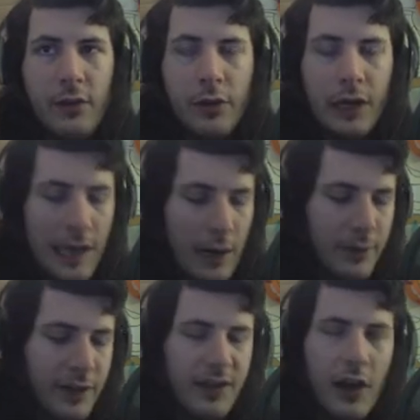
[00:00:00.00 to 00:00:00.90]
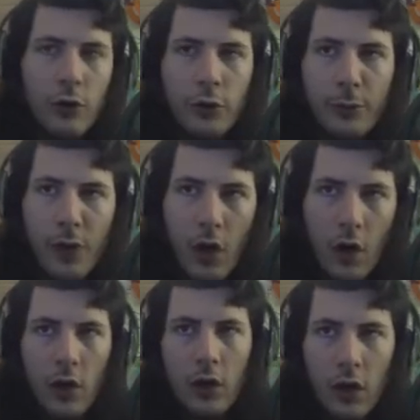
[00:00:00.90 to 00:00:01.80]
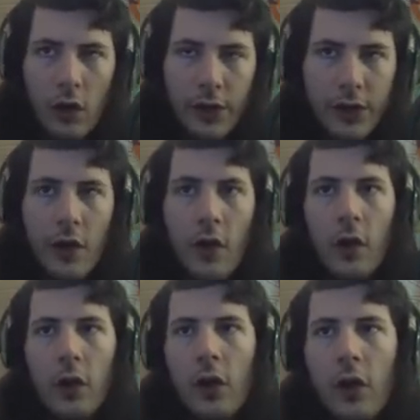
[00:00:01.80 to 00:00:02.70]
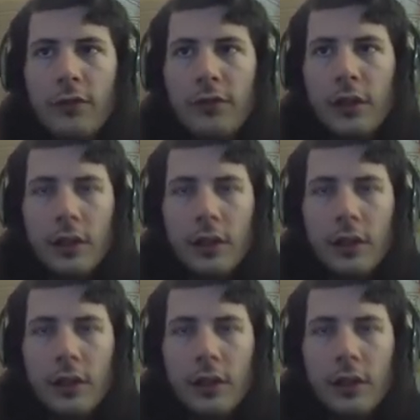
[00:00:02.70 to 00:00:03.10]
would allow me to toggle them all on and all off.